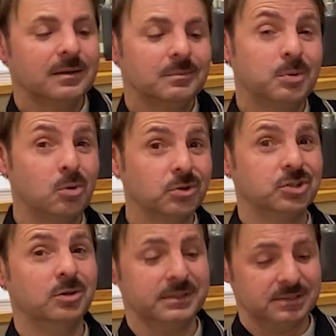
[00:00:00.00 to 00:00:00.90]
Poor
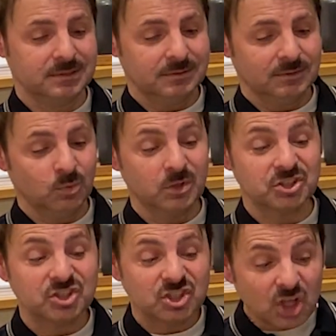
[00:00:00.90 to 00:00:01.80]
Thomas was
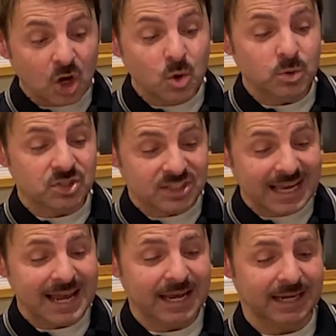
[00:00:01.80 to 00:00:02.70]
so
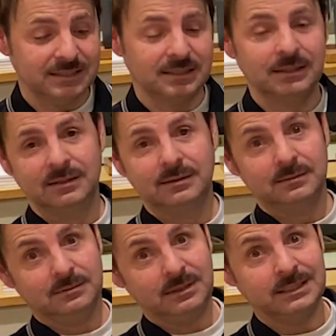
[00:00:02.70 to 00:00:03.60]
sad,
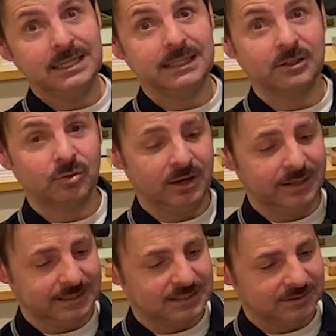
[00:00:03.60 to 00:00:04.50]
he nearly
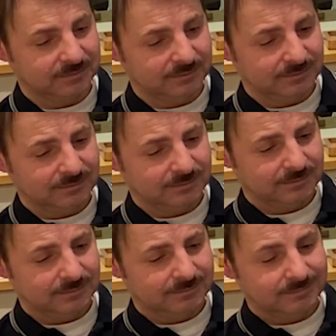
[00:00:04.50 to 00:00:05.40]
cried.
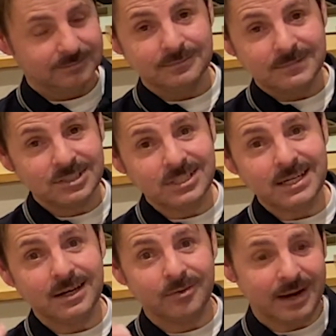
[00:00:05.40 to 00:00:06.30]

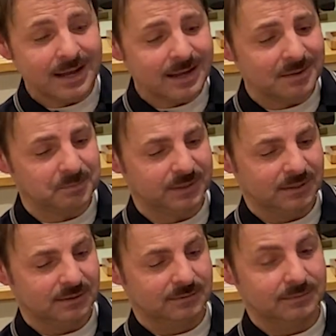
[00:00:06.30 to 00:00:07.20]
"Cheer up,"
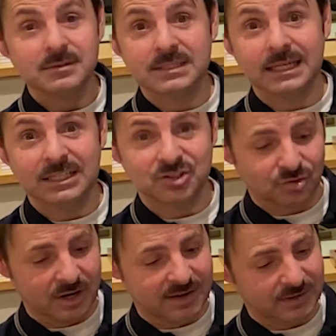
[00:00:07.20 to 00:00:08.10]
said his
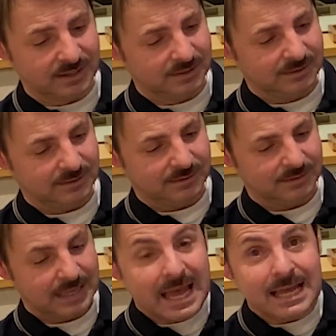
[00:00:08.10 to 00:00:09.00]
driver.
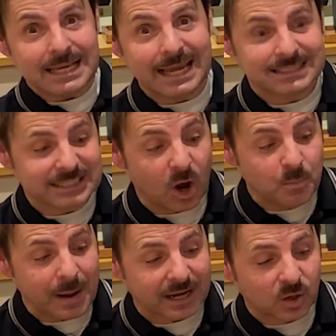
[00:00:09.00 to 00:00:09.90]
"Let's go
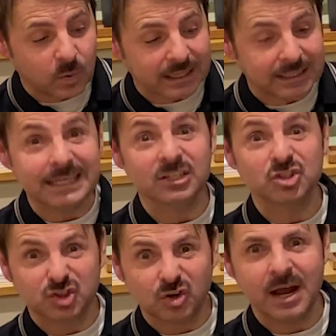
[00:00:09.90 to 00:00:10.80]
back quickly and
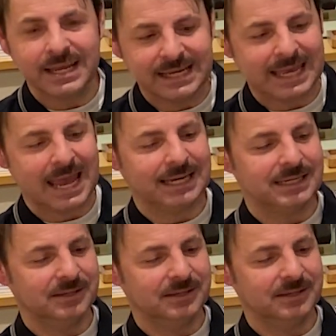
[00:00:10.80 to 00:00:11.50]
try again."